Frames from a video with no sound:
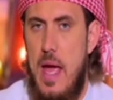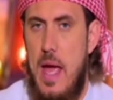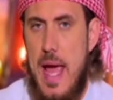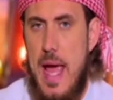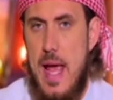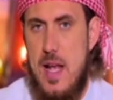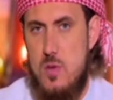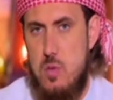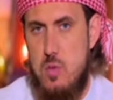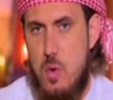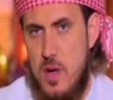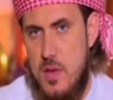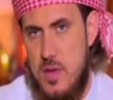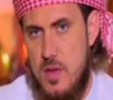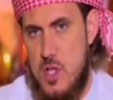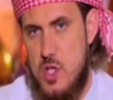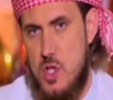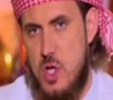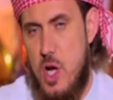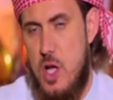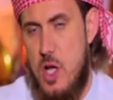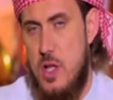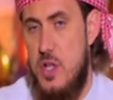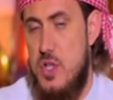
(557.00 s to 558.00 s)
As one of the
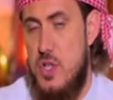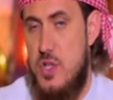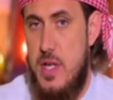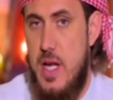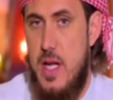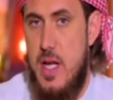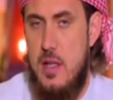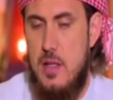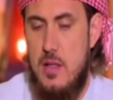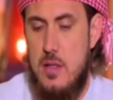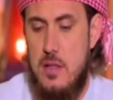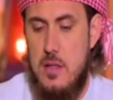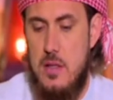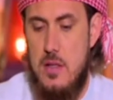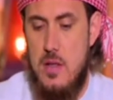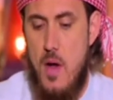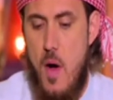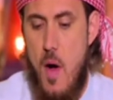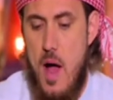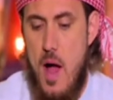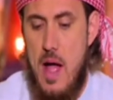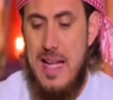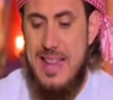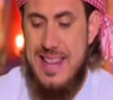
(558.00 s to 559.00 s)
scholars said,
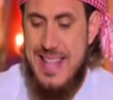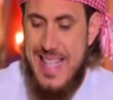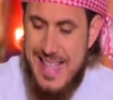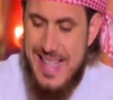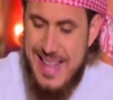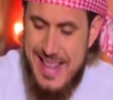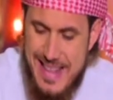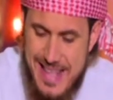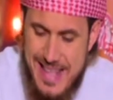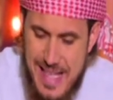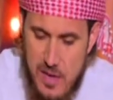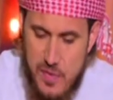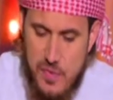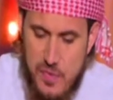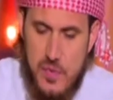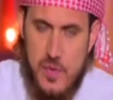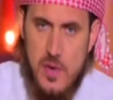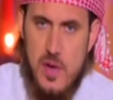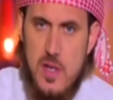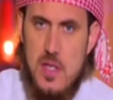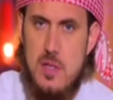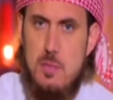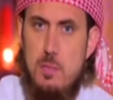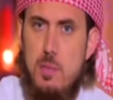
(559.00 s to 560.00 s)
the
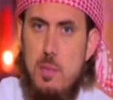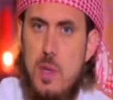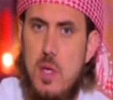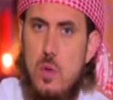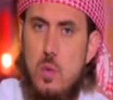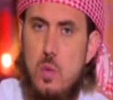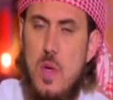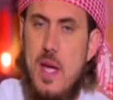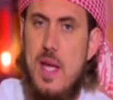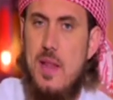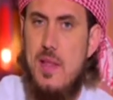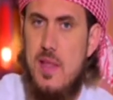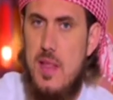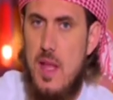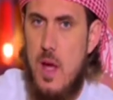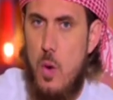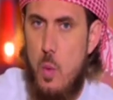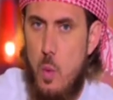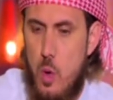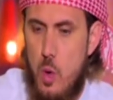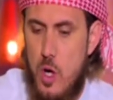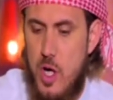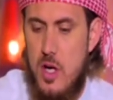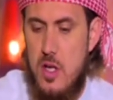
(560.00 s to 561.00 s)
difference between the
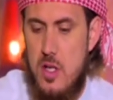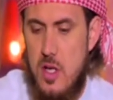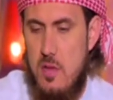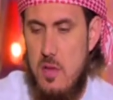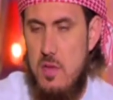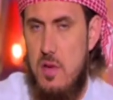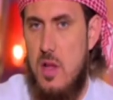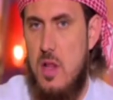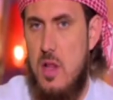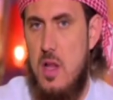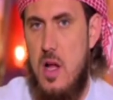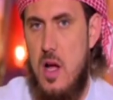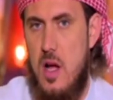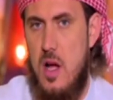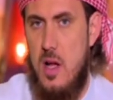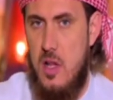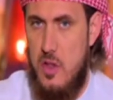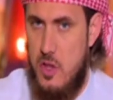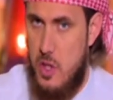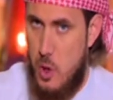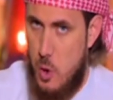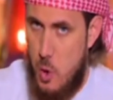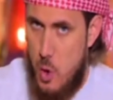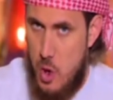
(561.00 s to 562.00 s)
word of Allah,
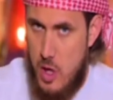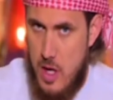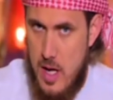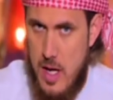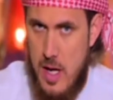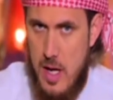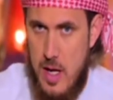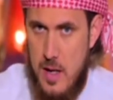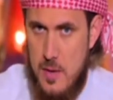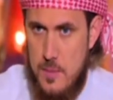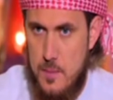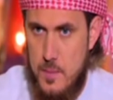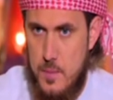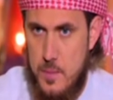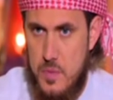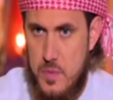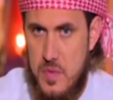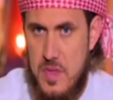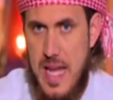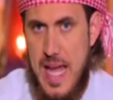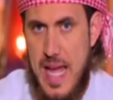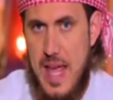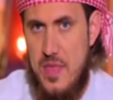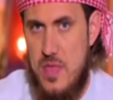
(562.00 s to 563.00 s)
the Quran,
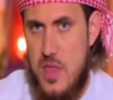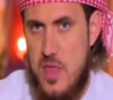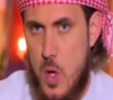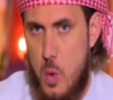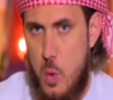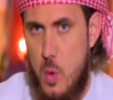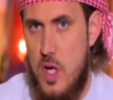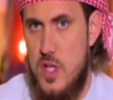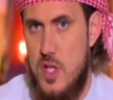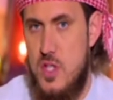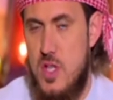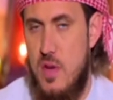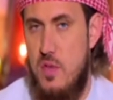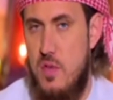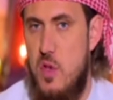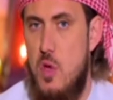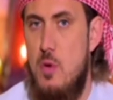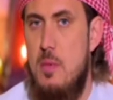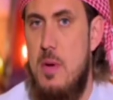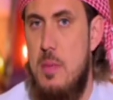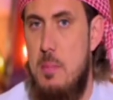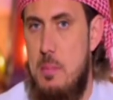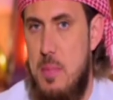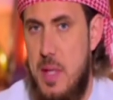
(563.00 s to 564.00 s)
and the words of
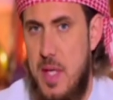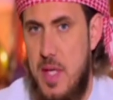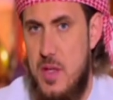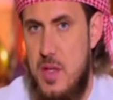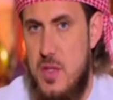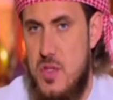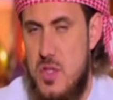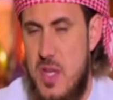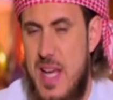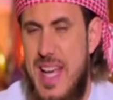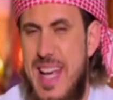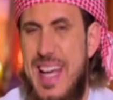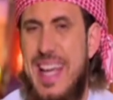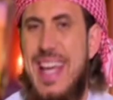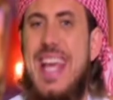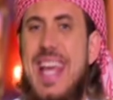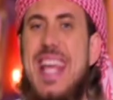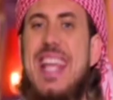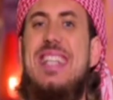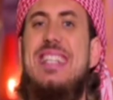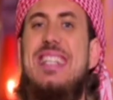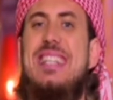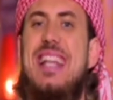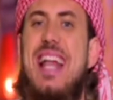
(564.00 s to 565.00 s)
human beings
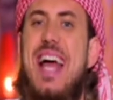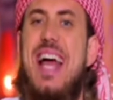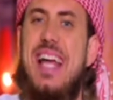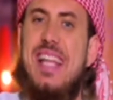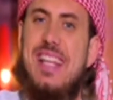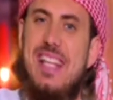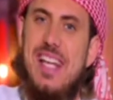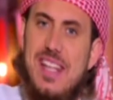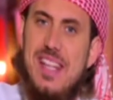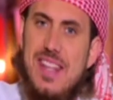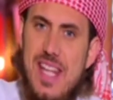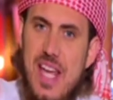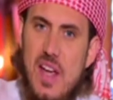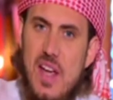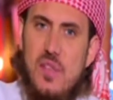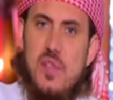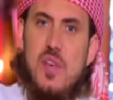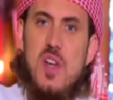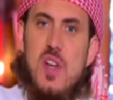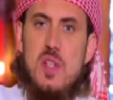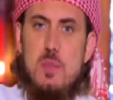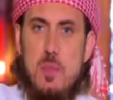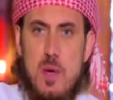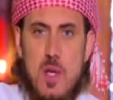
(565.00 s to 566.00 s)
is like the
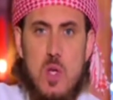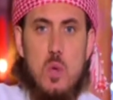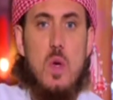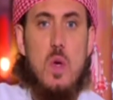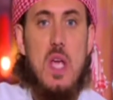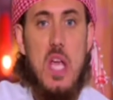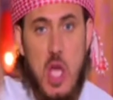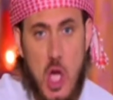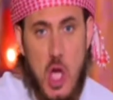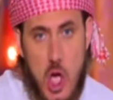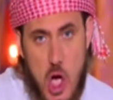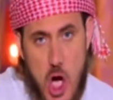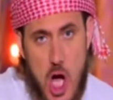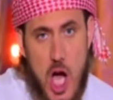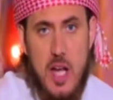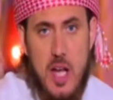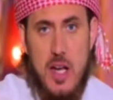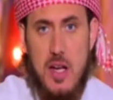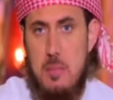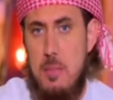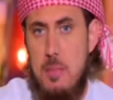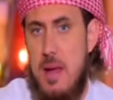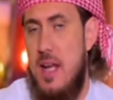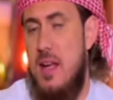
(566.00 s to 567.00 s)
difference between God
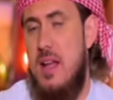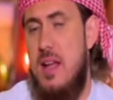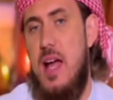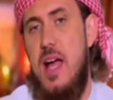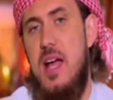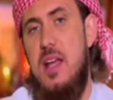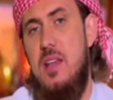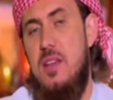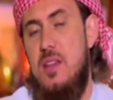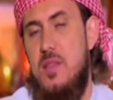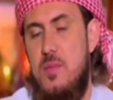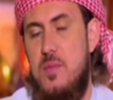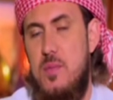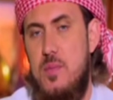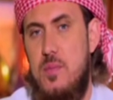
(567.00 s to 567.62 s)
and mankind.